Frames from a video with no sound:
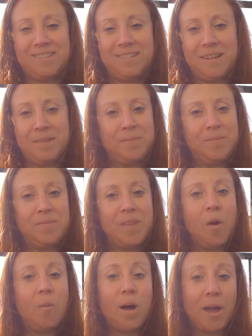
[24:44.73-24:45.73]
right?
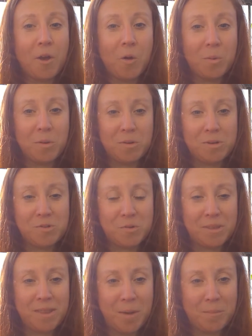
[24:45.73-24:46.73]
Well, I hope you
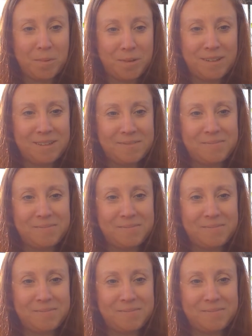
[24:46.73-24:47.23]
enjoyed that book.